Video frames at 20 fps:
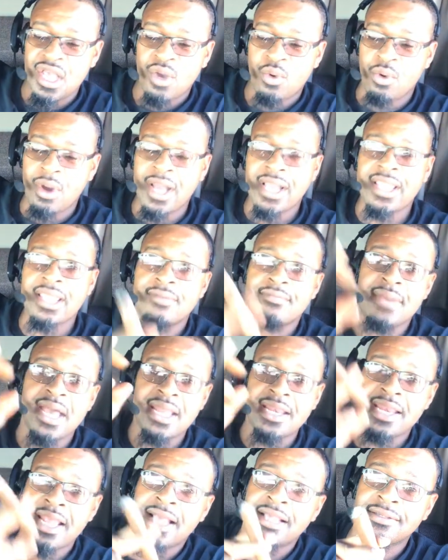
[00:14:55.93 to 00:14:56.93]
When I get
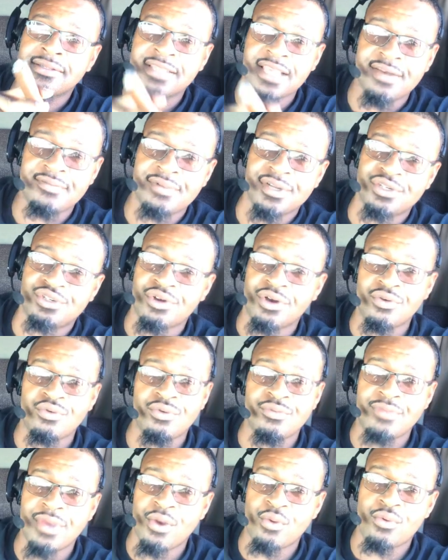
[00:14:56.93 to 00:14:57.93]
back down south, my truck
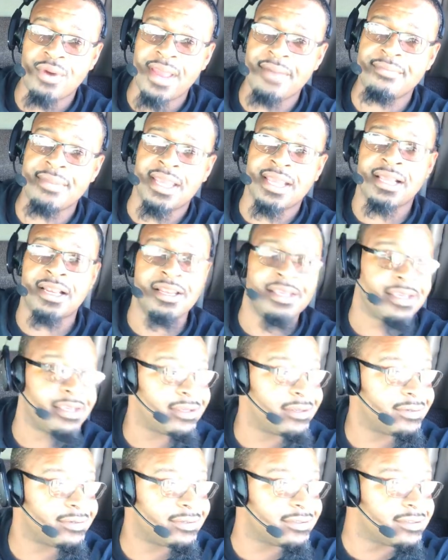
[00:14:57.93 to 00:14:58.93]
will be right back clean.